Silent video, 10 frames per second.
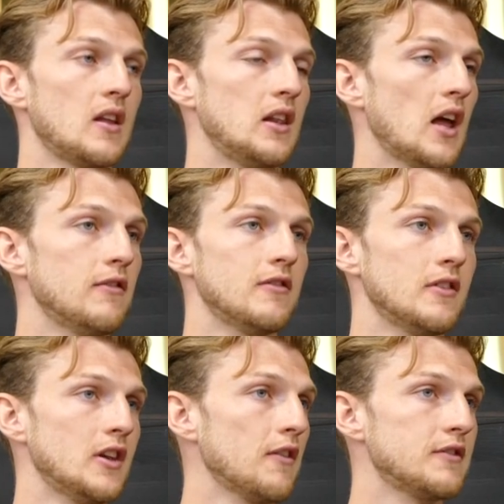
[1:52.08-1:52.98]

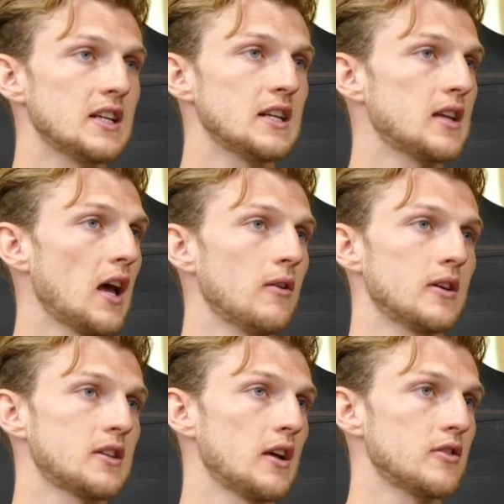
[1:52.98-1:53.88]
Love detail,
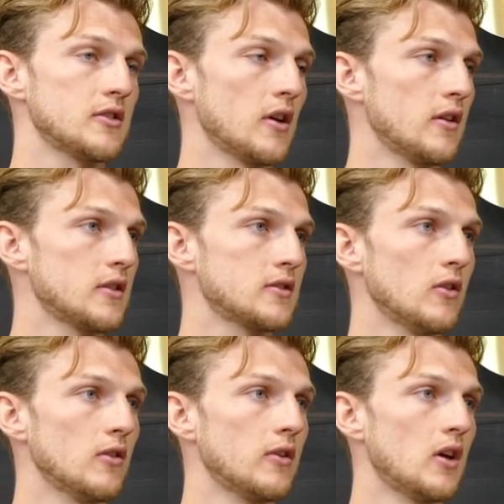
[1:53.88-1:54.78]
etc. So that
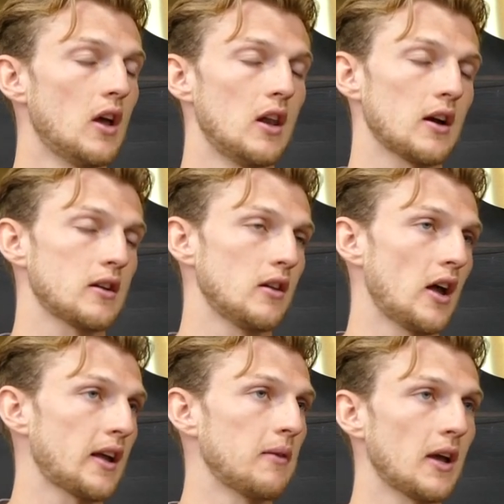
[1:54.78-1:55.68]
sort of
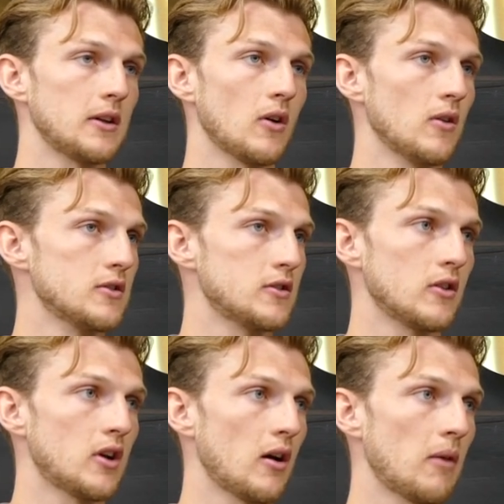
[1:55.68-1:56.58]
like MK Dons,
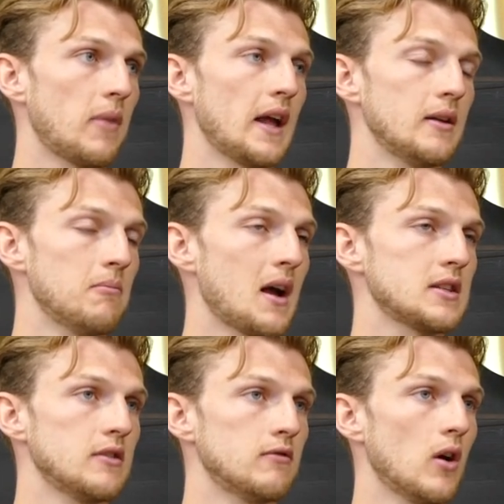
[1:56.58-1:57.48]
Stuttgart played a
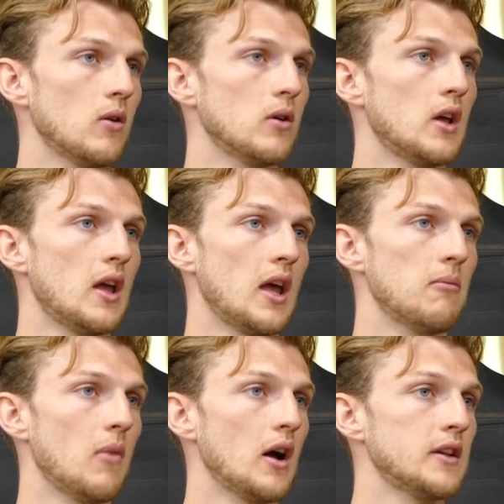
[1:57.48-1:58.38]
massive role
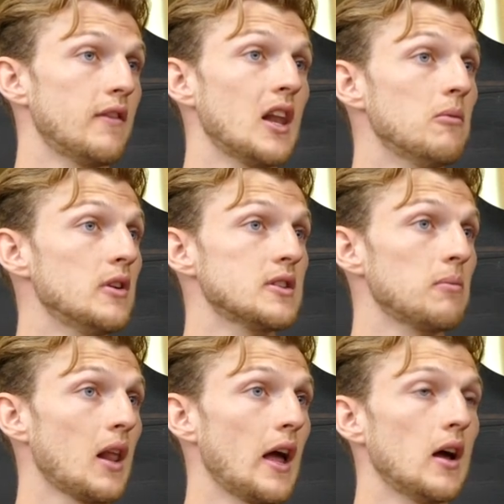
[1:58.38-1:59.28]
in my development as a
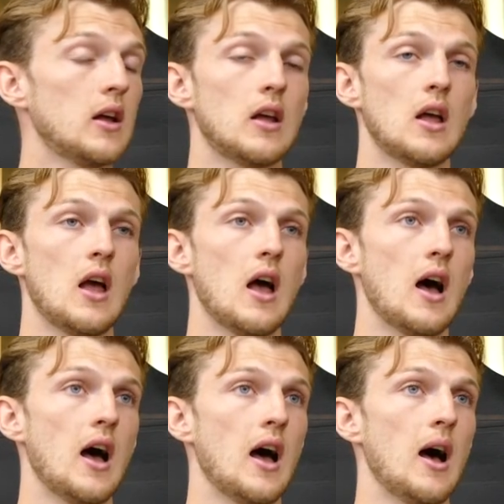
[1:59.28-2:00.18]
player,
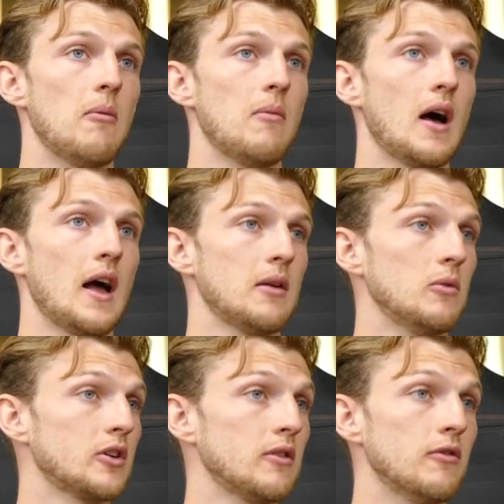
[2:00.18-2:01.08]
and I'm
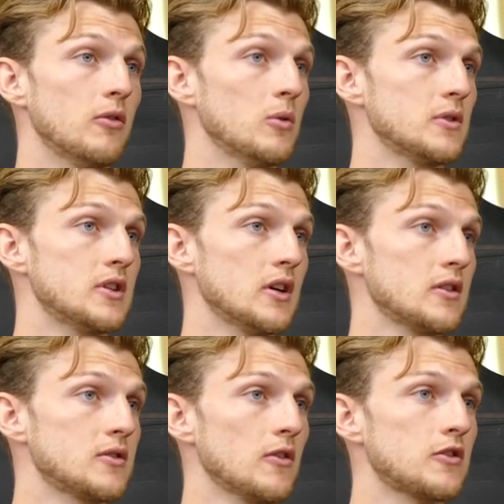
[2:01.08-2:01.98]
looking forward to
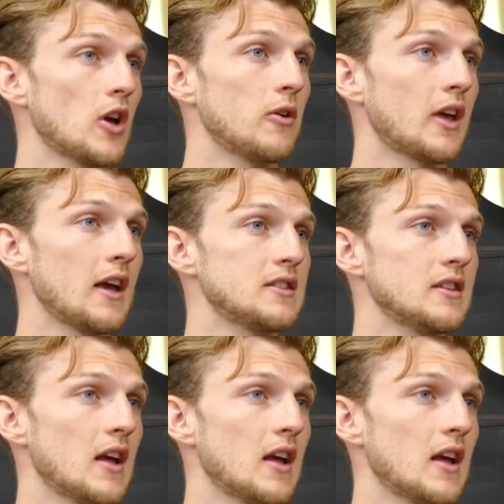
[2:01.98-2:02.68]
sort of showcasing